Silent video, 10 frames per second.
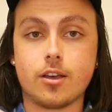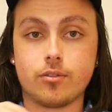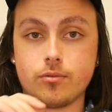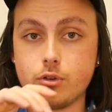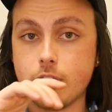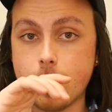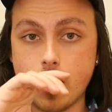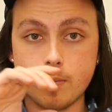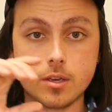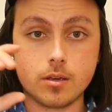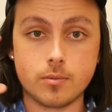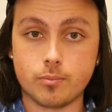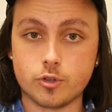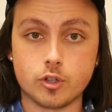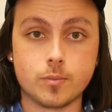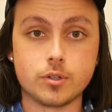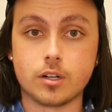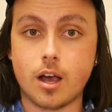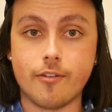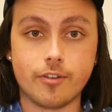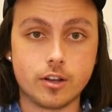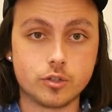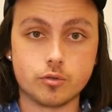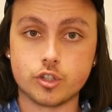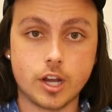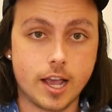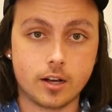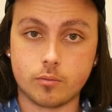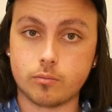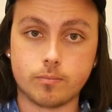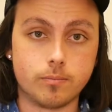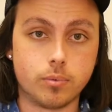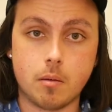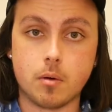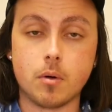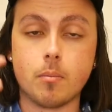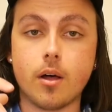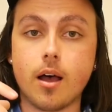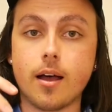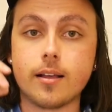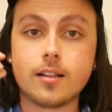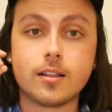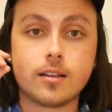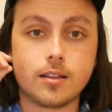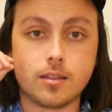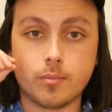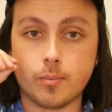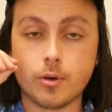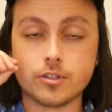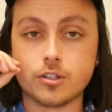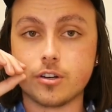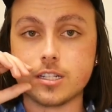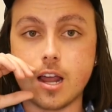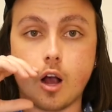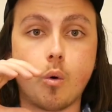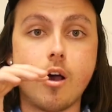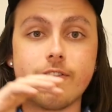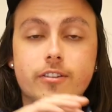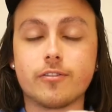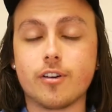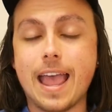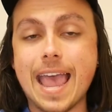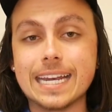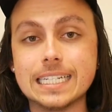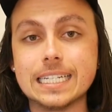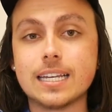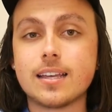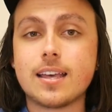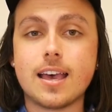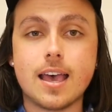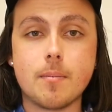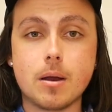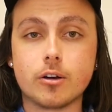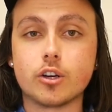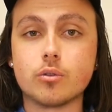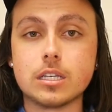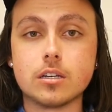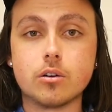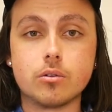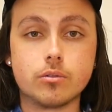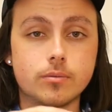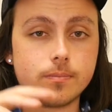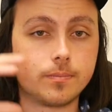due to MIB prescription confidential check, blah, blah, blah, blah. The proposed insured does not qualify for any Americo Eagle